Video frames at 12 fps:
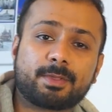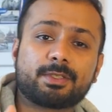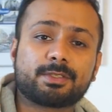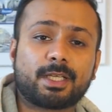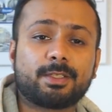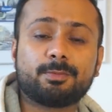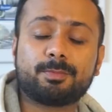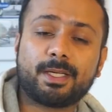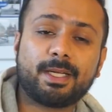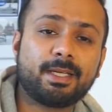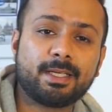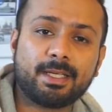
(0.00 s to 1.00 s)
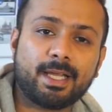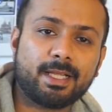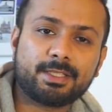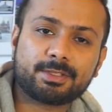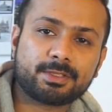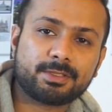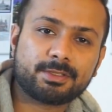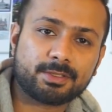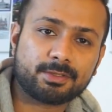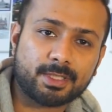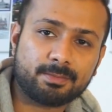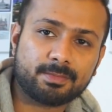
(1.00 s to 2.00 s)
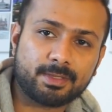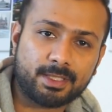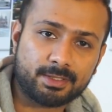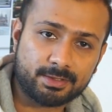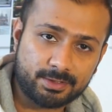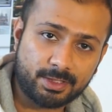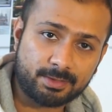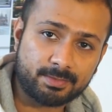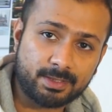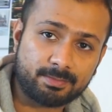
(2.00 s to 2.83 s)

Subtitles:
because you pay health insurance in your company in Germany,